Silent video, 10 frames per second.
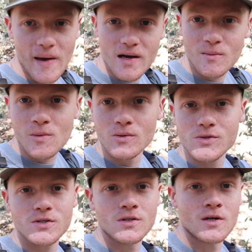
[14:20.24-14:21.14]

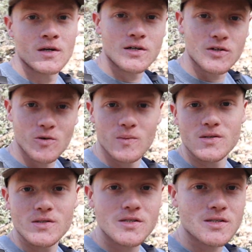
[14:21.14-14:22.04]
animals,
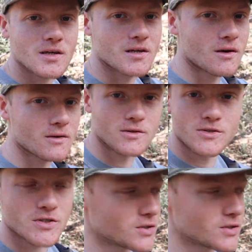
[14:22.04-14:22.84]
humans, and others